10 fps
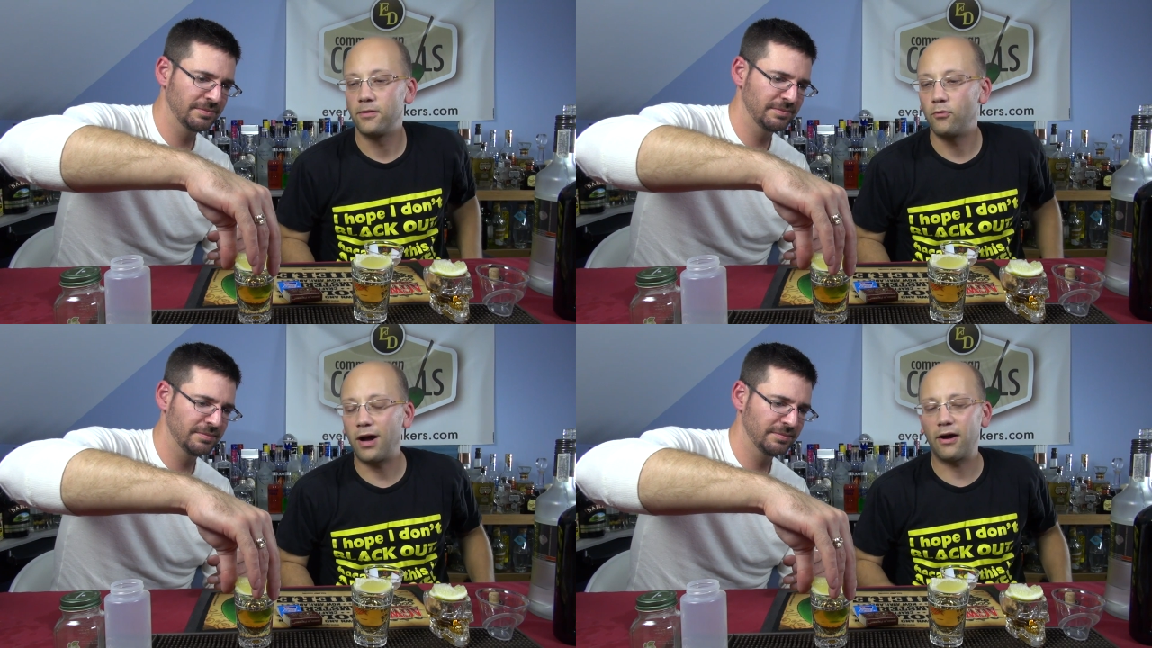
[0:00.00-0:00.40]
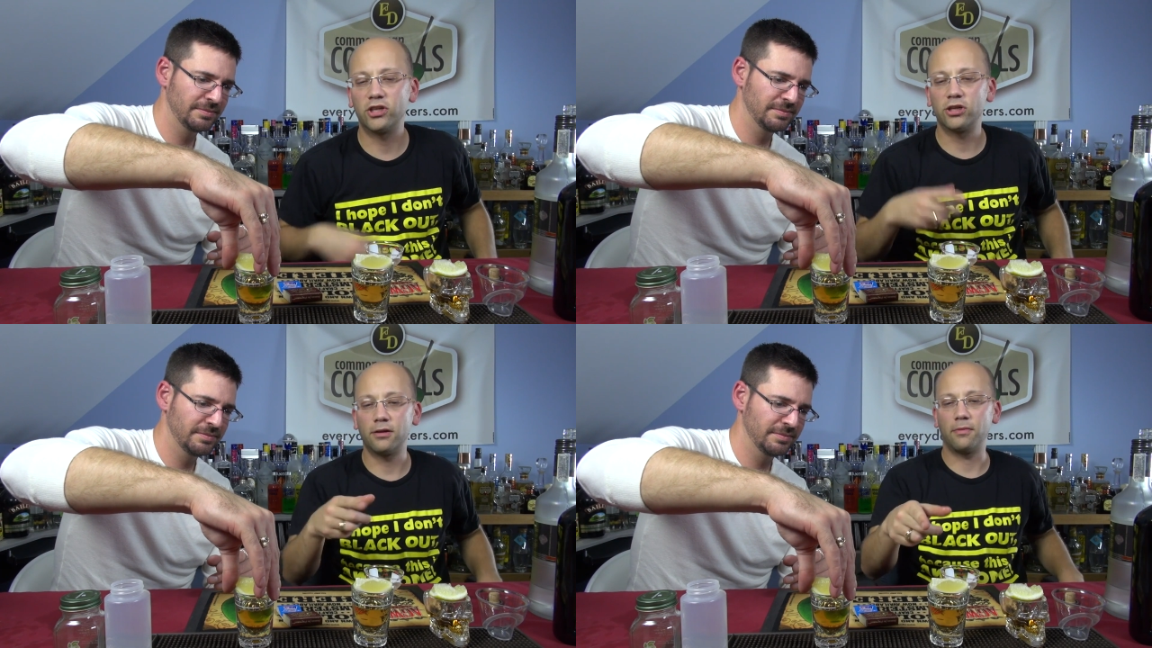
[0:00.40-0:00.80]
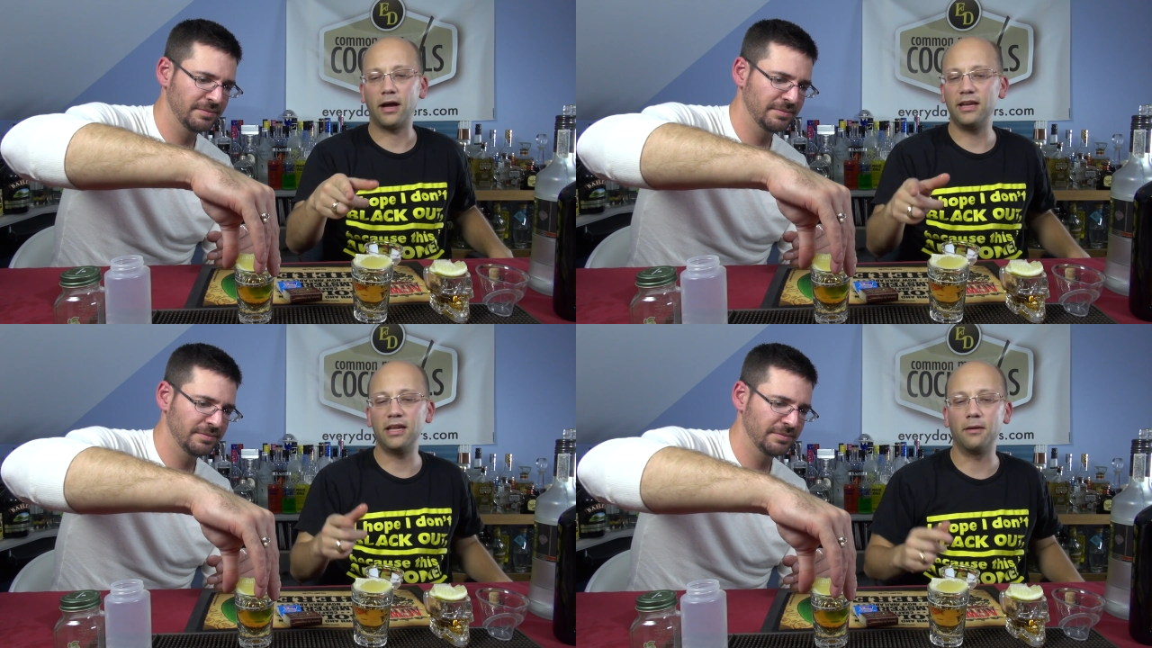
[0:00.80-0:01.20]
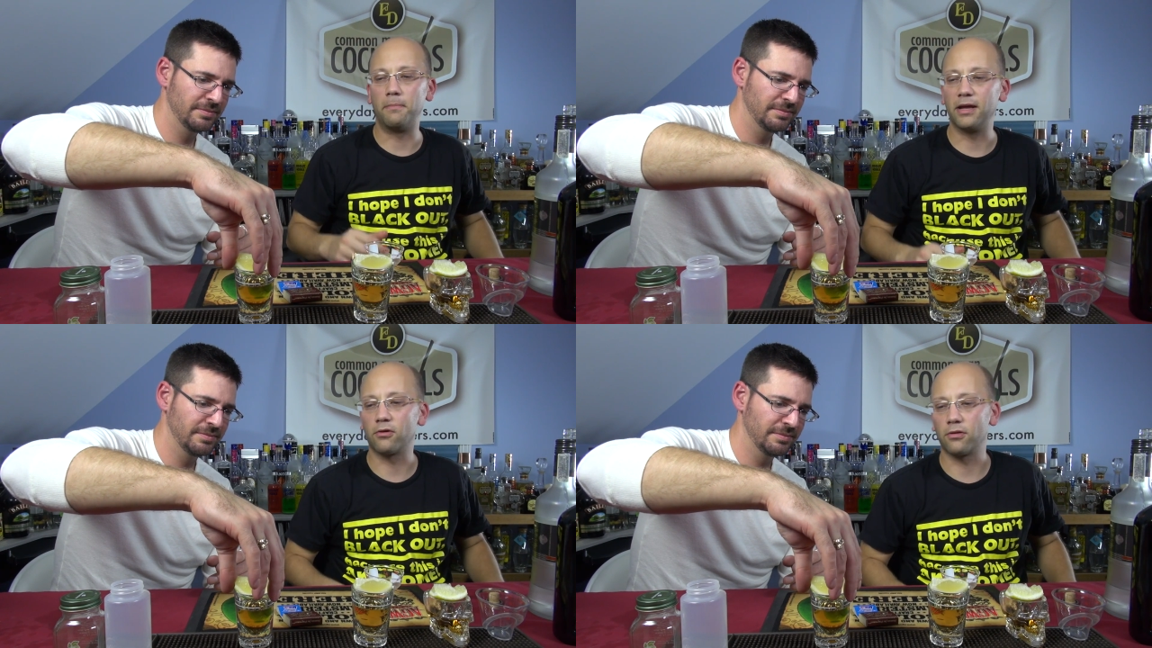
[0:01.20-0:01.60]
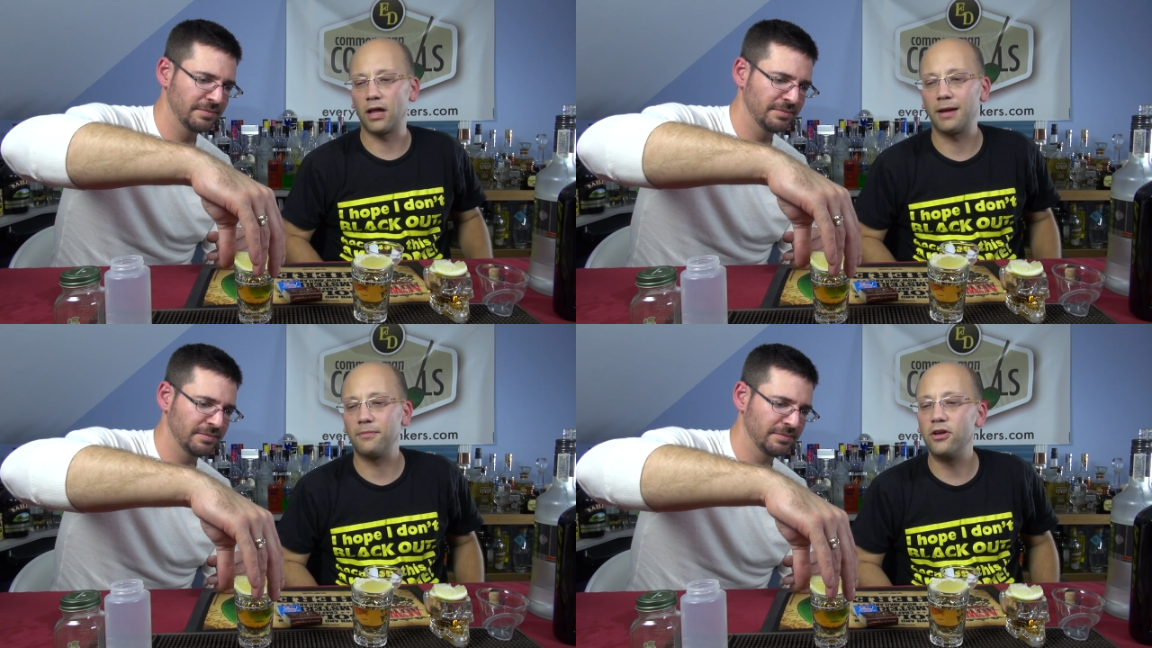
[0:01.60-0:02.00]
Speaker 1: Wow, I should have. I need a bigger lime.